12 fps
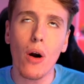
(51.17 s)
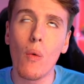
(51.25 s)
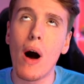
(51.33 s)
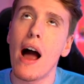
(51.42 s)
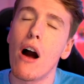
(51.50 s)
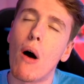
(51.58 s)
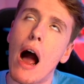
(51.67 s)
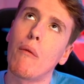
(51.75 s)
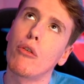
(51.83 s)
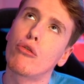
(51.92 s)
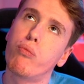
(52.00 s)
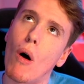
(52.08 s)
a while, I
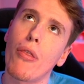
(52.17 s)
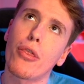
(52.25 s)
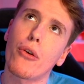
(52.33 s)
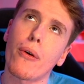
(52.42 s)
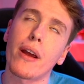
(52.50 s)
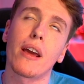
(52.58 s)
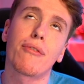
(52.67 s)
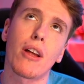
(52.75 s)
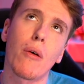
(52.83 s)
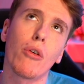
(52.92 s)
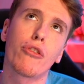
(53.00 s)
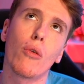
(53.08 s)
was wondering if
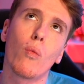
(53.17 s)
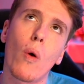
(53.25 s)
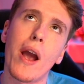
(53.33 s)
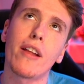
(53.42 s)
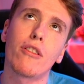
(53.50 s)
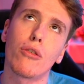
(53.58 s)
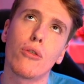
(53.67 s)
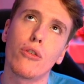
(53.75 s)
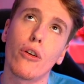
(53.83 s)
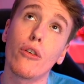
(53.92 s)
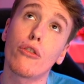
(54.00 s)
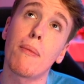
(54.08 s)
there was a way to
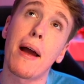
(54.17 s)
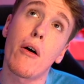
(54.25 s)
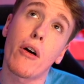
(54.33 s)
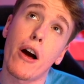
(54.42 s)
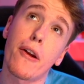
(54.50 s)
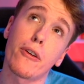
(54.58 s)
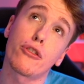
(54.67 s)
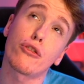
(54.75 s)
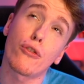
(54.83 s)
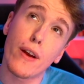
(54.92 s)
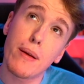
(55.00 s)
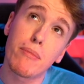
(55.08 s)
use my Elgato
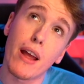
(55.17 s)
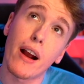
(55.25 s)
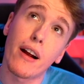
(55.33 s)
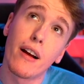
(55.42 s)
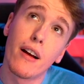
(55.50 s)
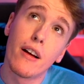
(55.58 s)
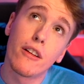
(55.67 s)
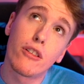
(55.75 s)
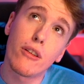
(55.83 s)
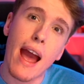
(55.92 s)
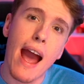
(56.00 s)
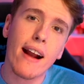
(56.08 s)
Stream Deck
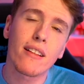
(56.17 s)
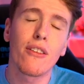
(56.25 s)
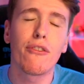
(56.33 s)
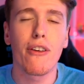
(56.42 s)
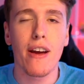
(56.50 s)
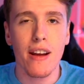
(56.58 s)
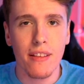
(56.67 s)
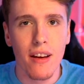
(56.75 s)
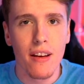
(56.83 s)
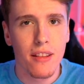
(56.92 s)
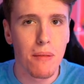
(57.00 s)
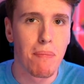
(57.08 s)
to activate
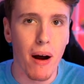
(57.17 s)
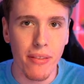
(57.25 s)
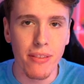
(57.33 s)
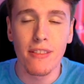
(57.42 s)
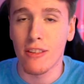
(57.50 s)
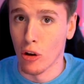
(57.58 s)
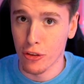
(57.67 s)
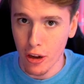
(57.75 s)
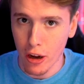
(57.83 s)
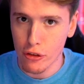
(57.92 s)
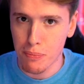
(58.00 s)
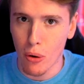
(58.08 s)
the buttons on
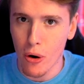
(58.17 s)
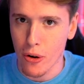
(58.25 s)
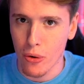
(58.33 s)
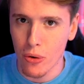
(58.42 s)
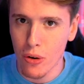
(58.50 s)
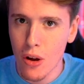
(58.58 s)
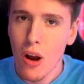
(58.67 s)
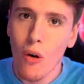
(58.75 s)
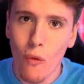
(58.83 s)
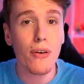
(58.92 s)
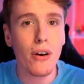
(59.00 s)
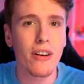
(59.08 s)
Touch Portal.
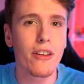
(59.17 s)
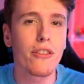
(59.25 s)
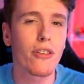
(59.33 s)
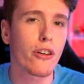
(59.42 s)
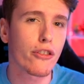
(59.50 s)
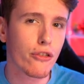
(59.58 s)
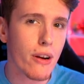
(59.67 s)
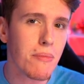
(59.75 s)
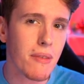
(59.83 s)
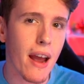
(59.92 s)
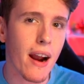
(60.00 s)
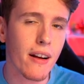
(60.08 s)
What if we could use our
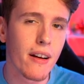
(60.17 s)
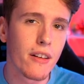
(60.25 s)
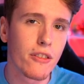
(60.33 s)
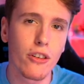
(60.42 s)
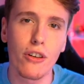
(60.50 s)
Stream Deck to